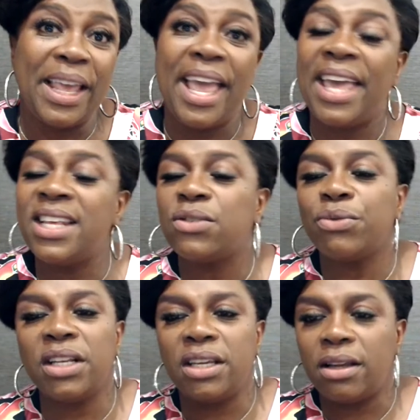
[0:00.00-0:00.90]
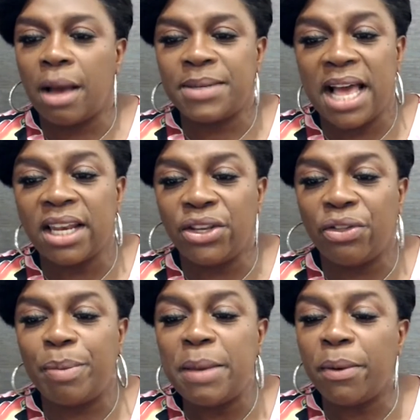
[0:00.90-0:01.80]
and it's really, I'm telling you,
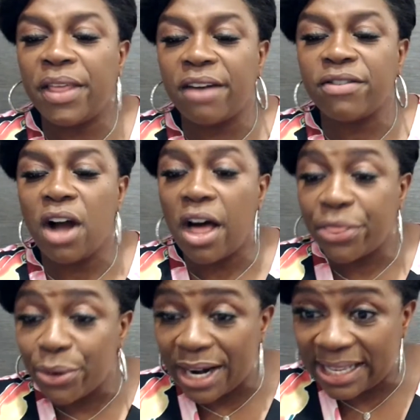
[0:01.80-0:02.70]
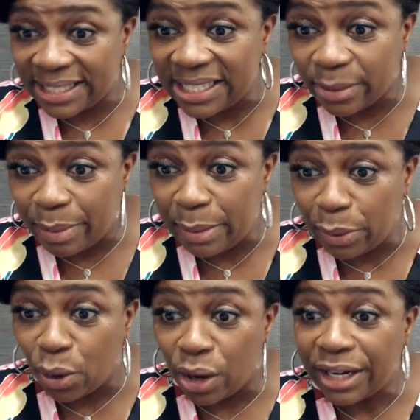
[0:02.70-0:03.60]
the people that have gone through, and I see some
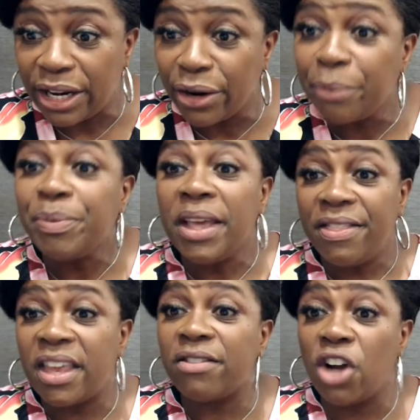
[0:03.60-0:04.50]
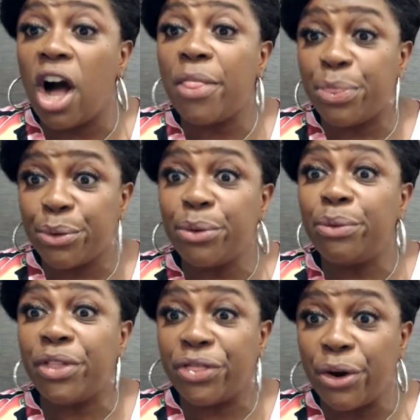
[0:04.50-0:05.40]
people on here that have gone
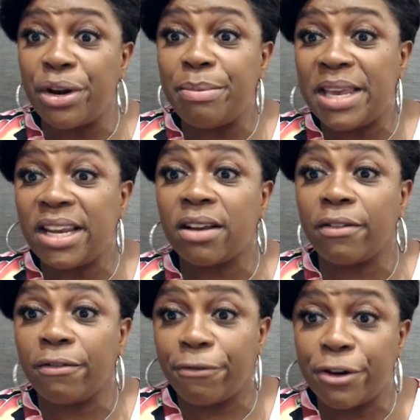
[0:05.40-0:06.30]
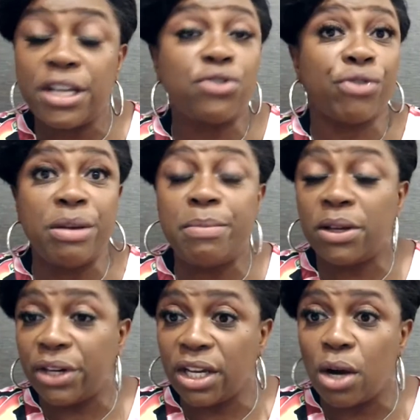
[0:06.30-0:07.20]
through the 30-minute free dream
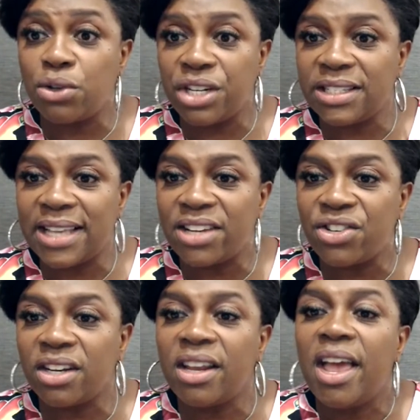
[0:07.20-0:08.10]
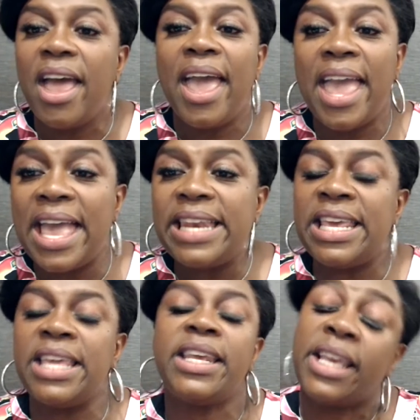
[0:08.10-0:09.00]
building coaching session, and
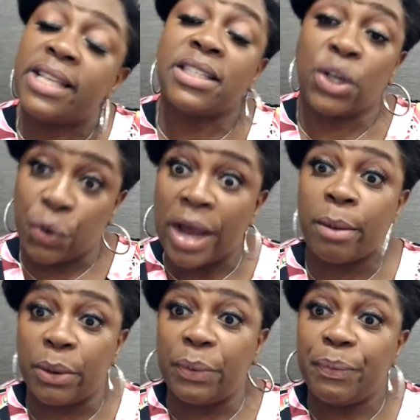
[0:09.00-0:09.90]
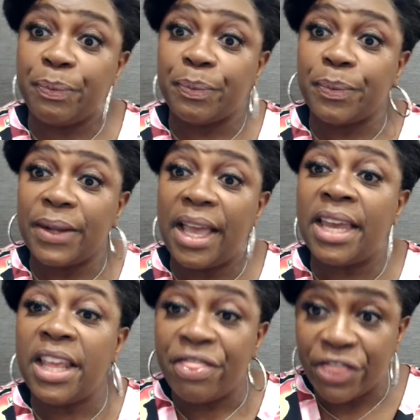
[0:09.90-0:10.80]
it is incredible.
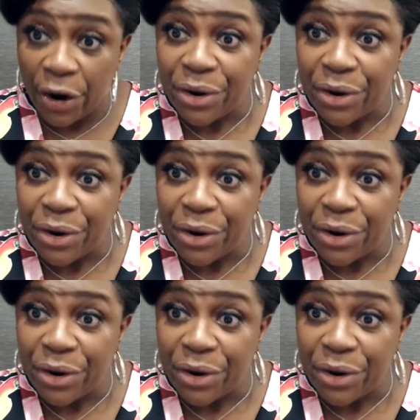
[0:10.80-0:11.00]
And in 30